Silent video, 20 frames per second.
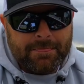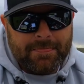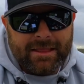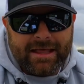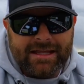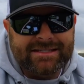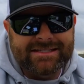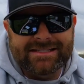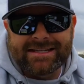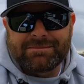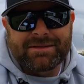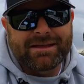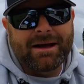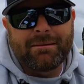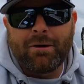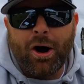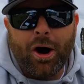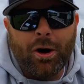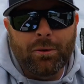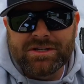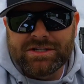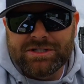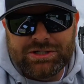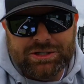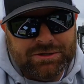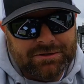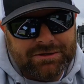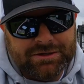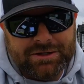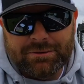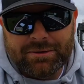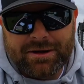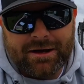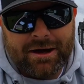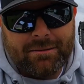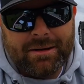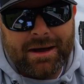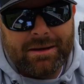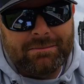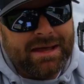It's something I'm always doing
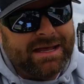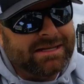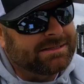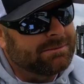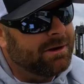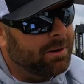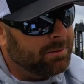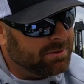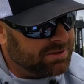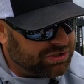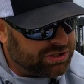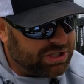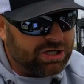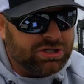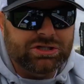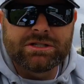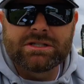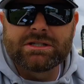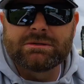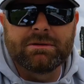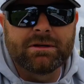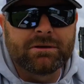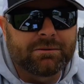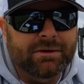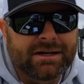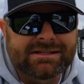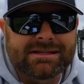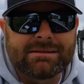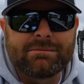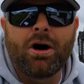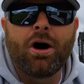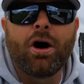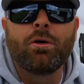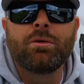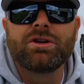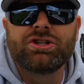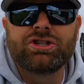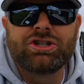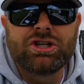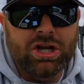on my baits. I'm always changing split rings. I'm
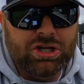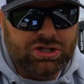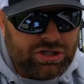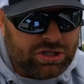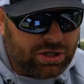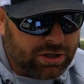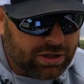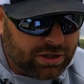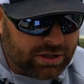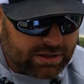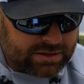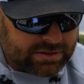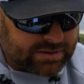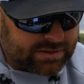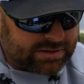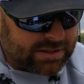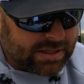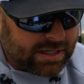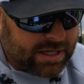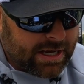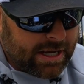always changing hooks.